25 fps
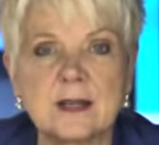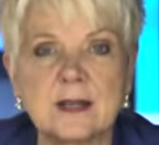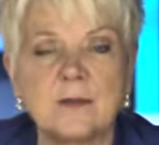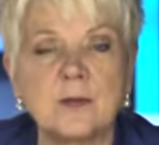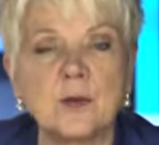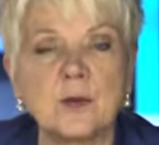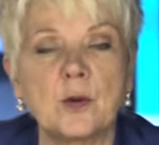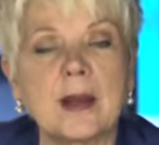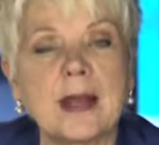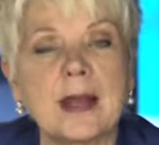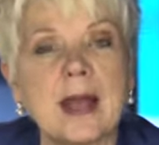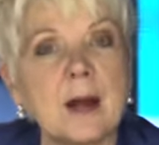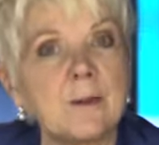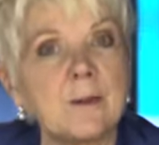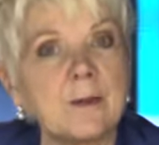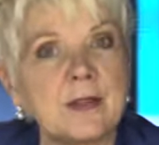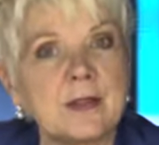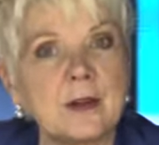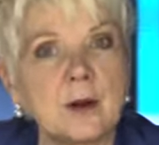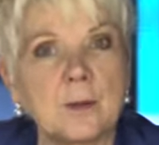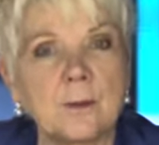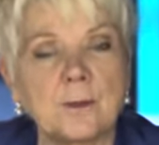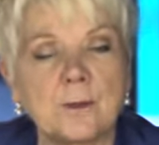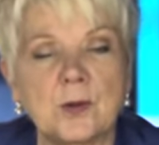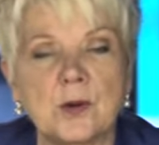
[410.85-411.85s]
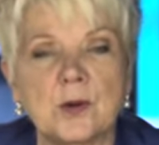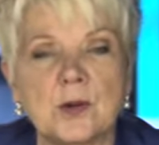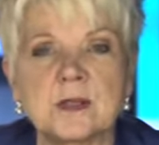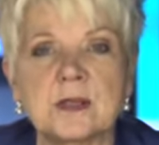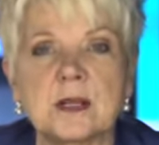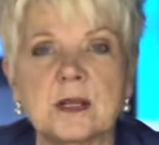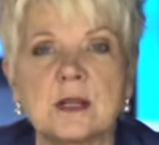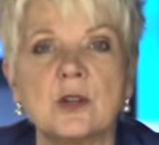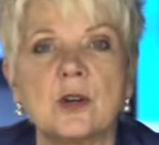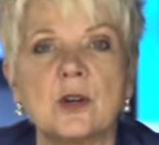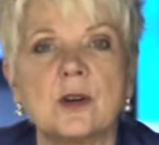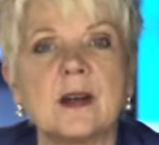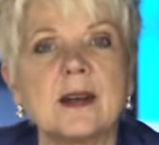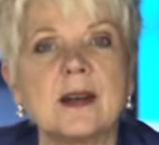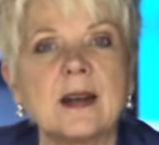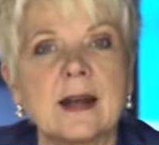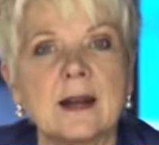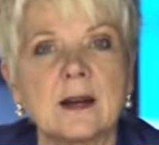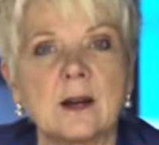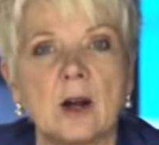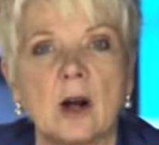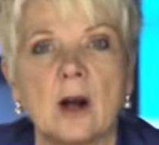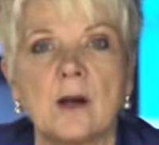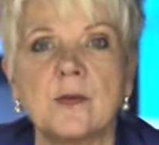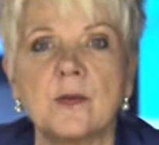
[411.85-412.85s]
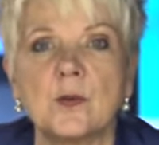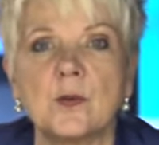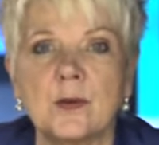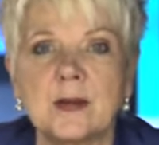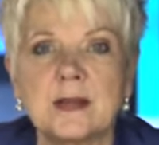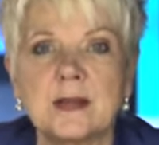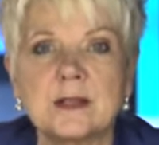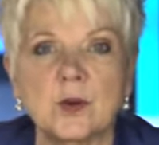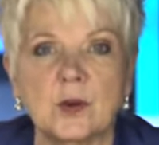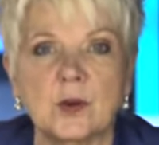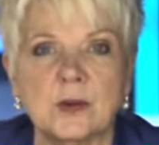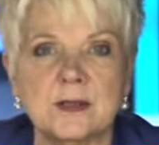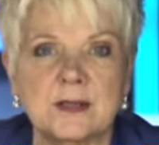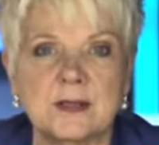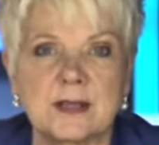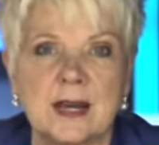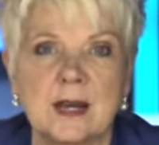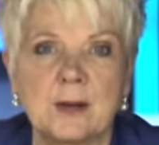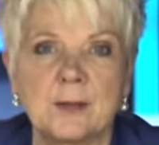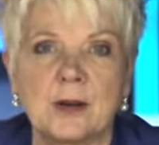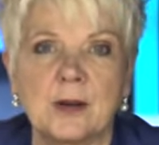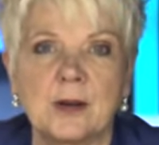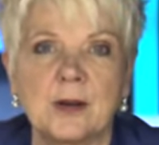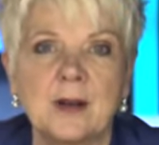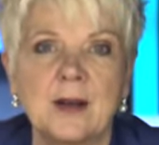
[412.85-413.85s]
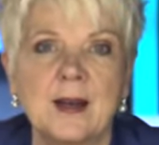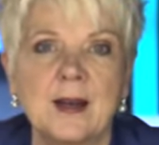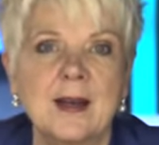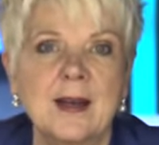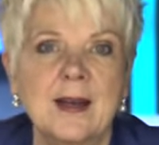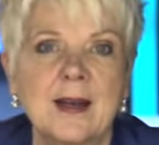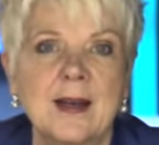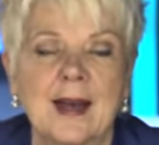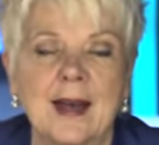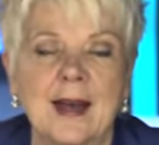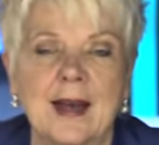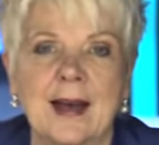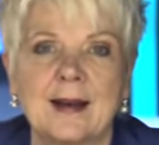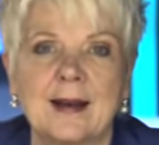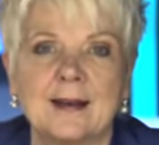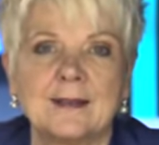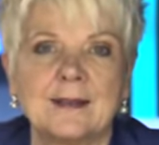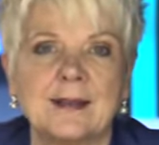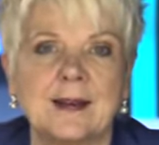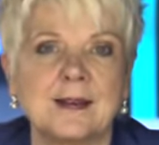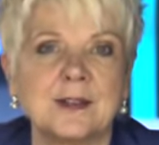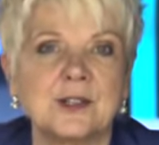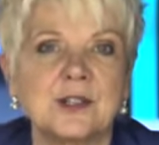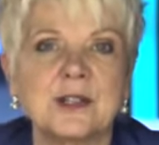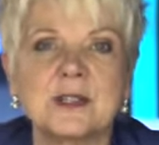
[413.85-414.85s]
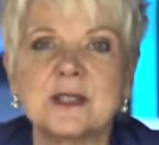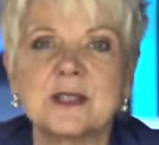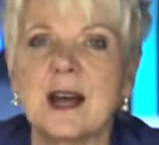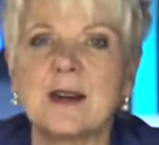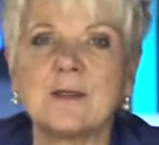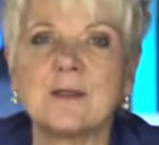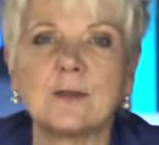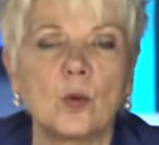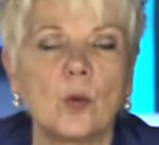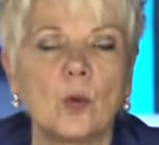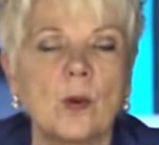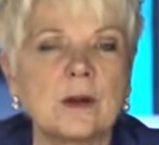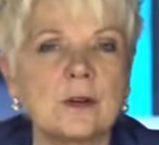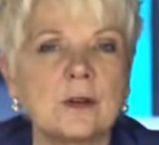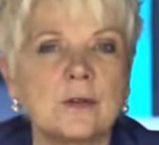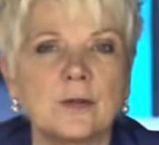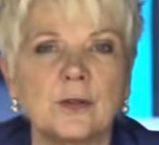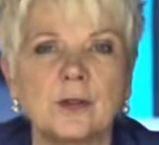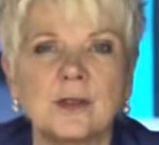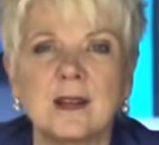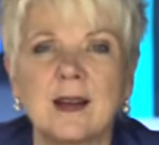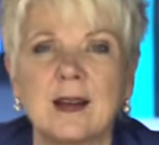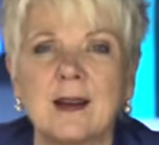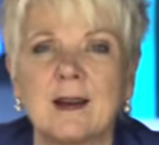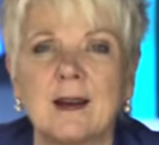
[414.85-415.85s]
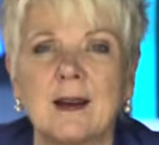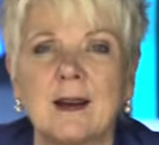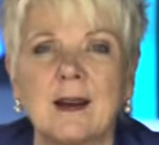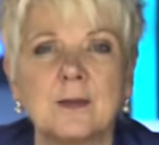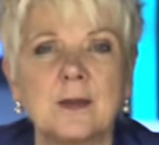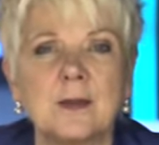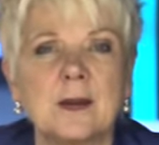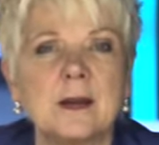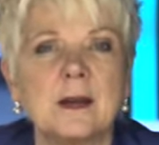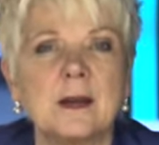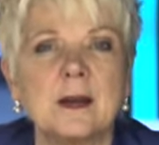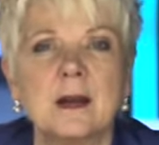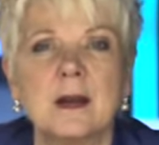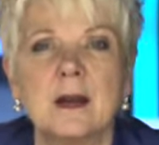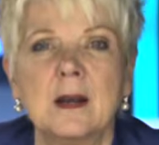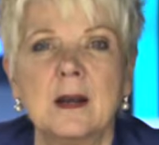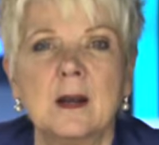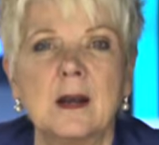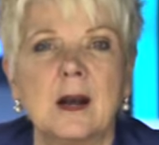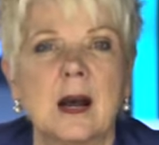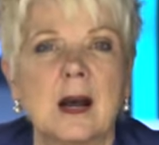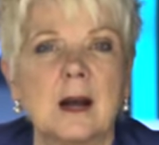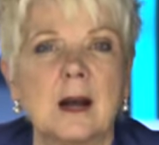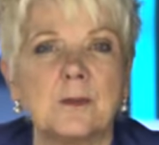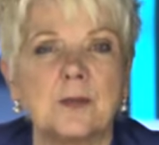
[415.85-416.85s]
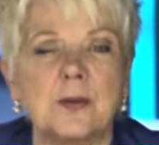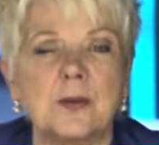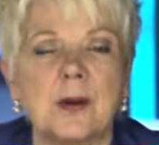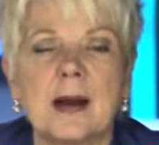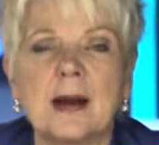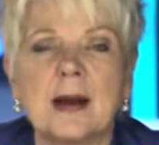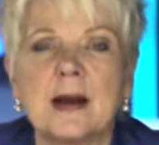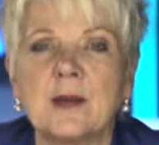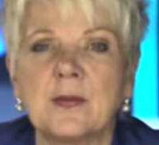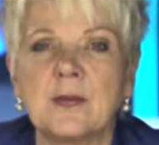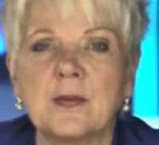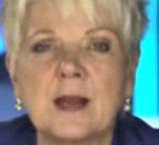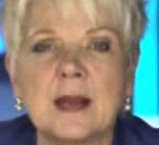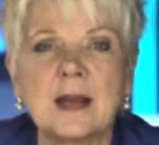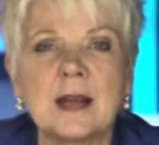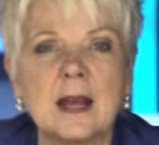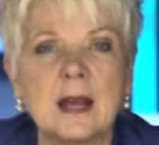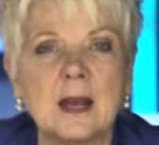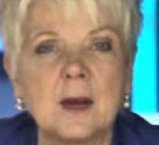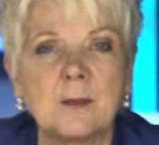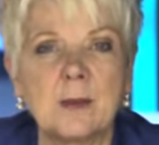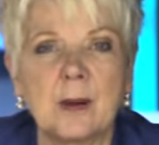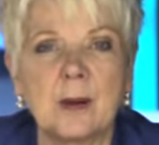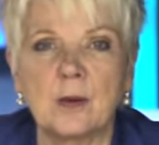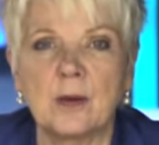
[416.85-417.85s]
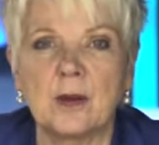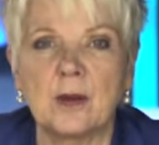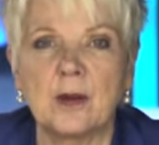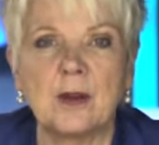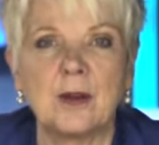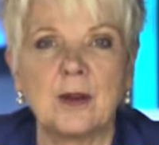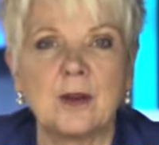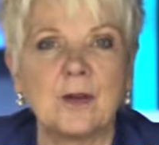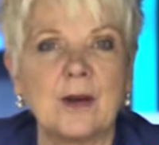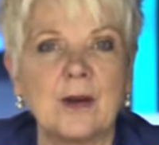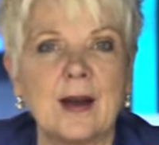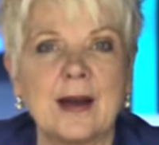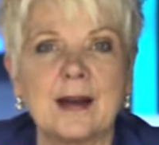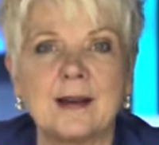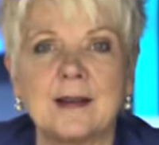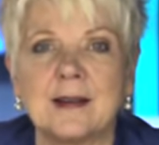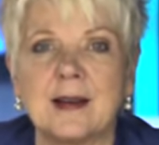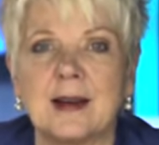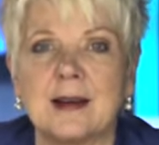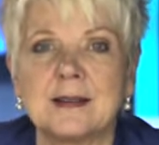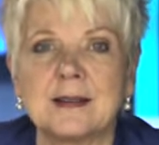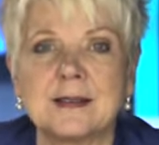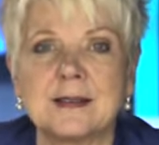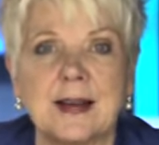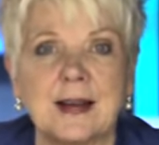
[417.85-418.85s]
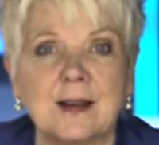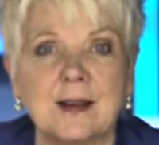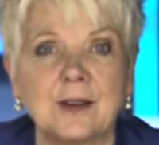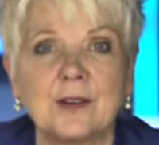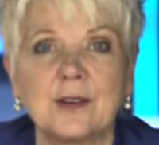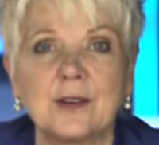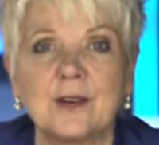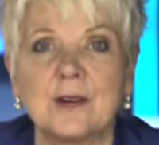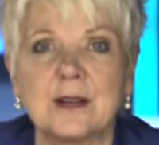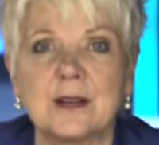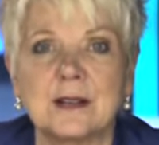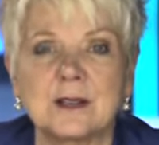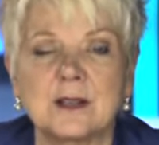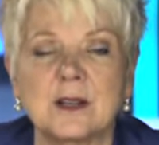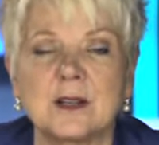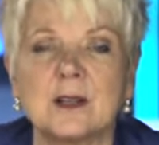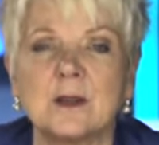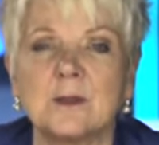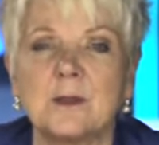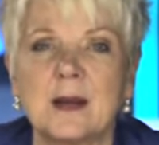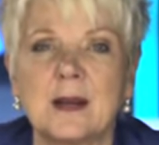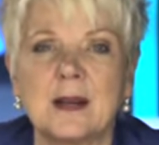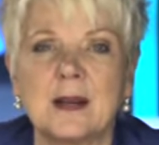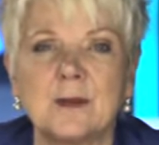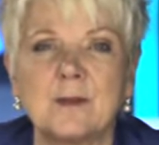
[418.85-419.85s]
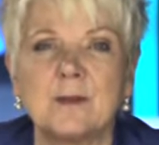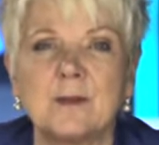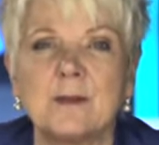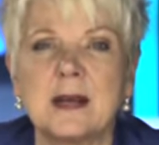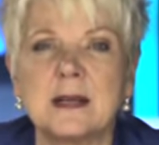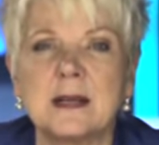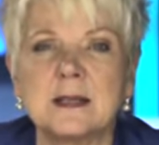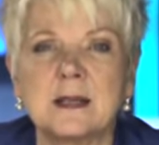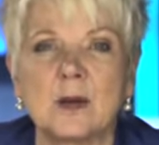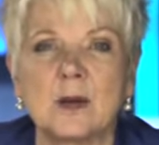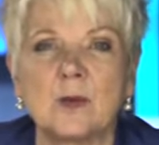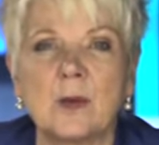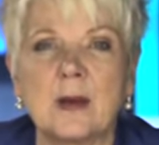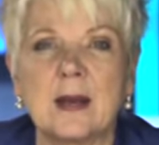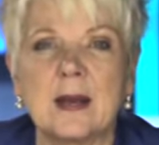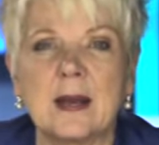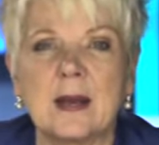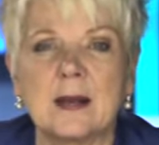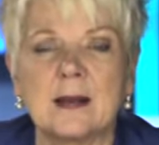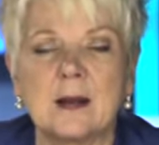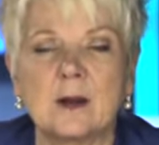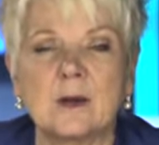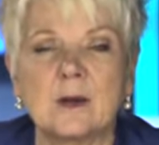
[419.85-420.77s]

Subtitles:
Even though I can't be there in person, you can get it on the resource table. And just have a wonderful day. I've been praying and thinking about you, and I tell you, it's going to be an amazing weekend.